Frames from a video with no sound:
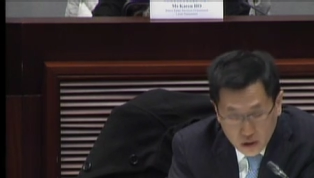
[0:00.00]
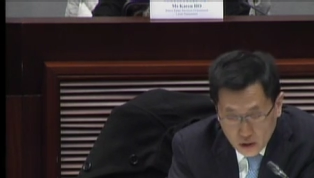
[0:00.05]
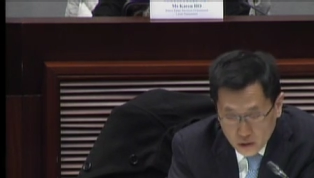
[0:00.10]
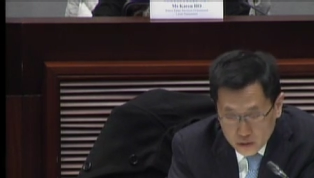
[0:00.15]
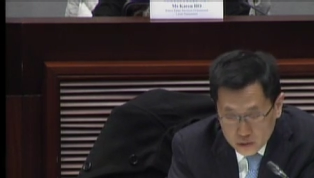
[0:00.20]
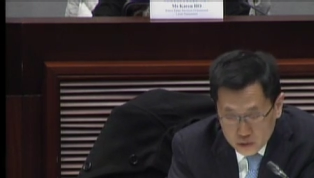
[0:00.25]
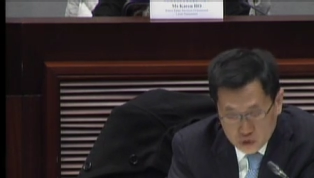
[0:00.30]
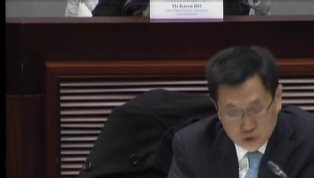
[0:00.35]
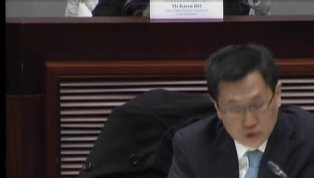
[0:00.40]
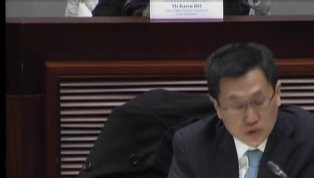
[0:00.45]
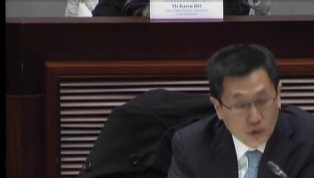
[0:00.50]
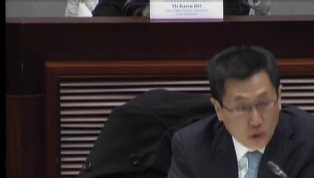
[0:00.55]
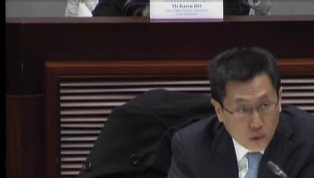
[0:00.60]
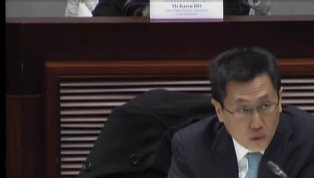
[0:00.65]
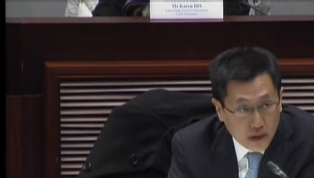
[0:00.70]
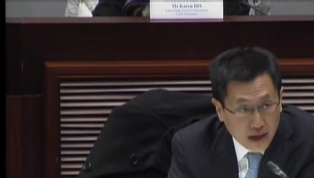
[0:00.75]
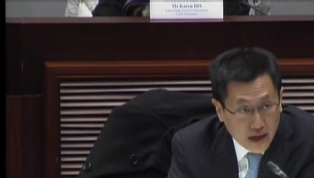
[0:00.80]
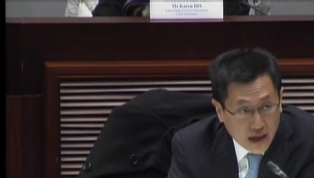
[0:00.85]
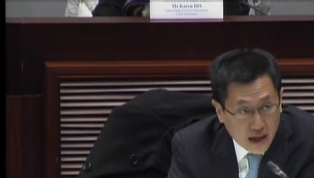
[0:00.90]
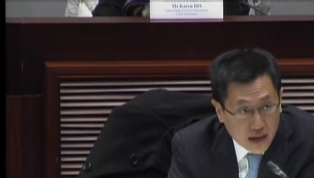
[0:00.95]
who would
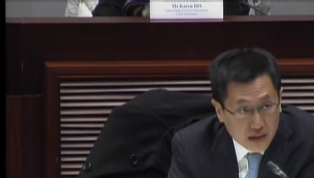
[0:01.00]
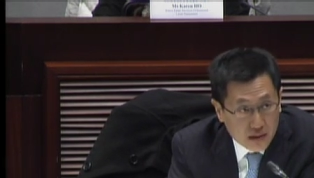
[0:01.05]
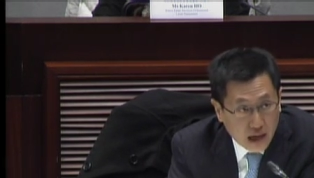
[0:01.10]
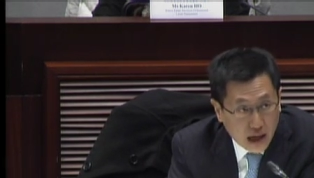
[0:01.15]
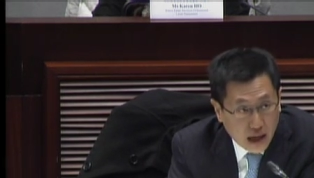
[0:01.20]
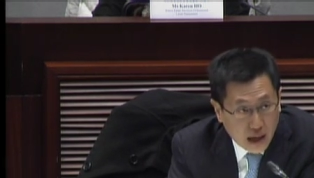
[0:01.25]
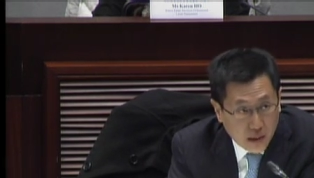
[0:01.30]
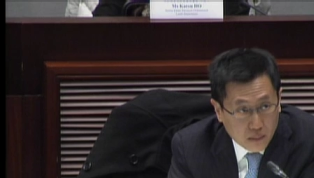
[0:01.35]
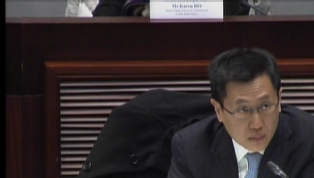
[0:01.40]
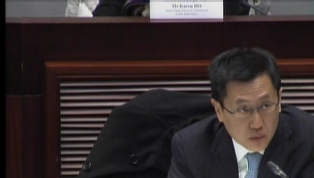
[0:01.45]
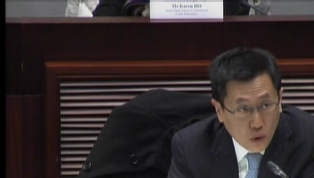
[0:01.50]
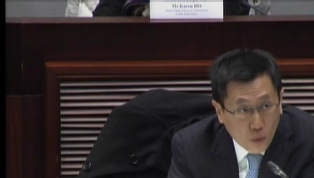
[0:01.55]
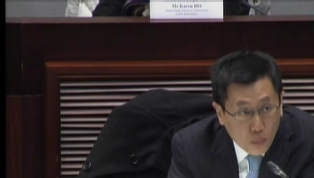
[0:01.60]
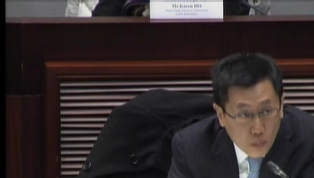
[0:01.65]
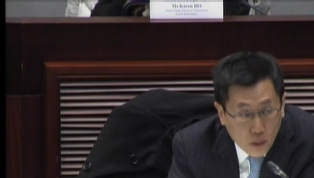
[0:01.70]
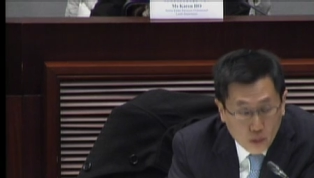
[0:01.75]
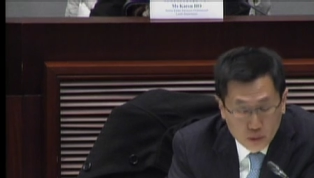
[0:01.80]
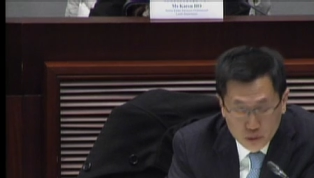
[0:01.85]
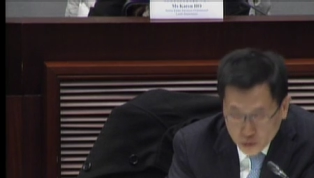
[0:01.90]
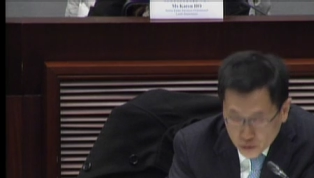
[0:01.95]
like to have the,
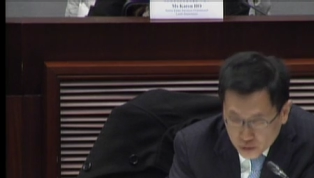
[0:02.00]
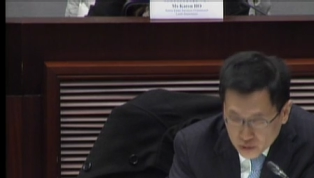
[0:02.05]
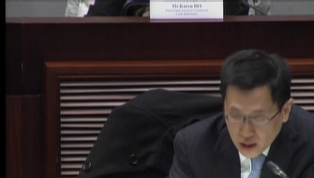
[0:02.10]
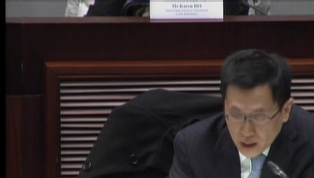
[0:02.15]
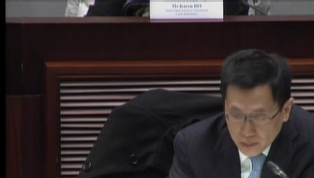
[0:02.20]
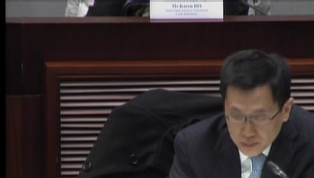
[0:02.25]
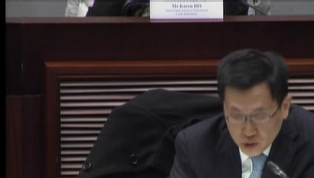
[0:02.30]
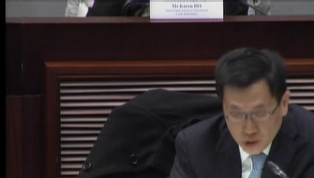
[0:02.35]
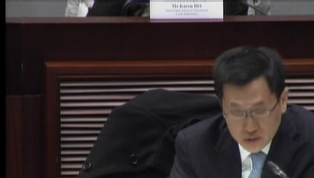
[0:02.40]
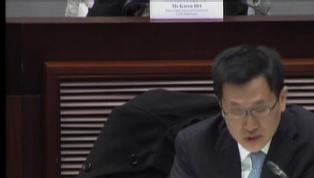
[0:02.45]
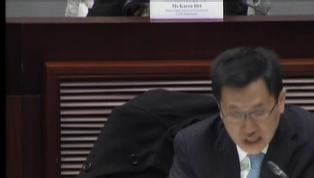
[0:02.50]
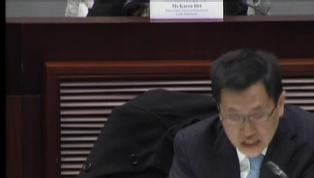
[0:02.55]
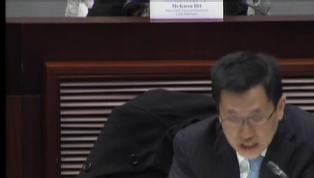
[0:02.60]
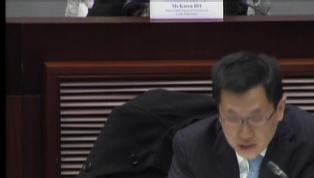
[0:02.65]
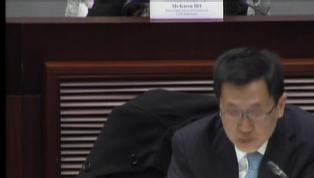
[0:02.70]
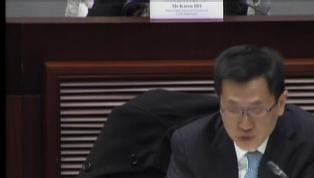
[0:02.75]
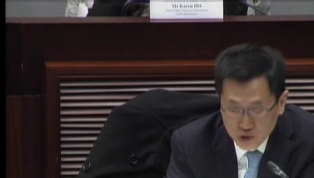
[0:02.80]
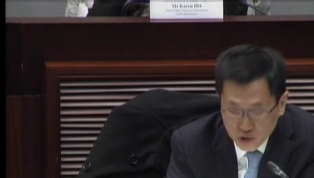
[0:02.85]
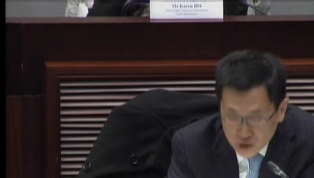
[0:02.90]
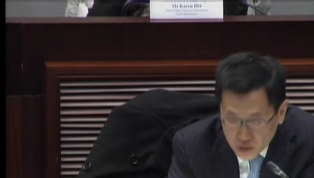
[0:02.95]
uh, the
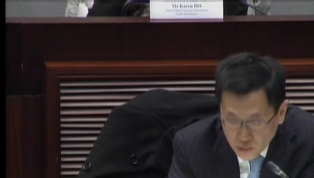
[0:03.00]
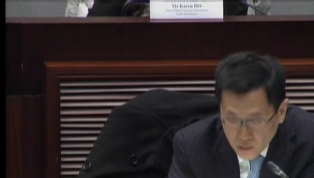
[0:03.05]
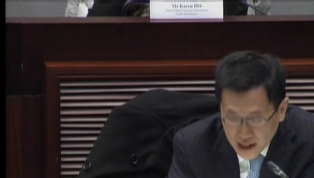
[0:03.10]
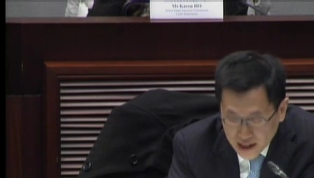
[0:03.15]
project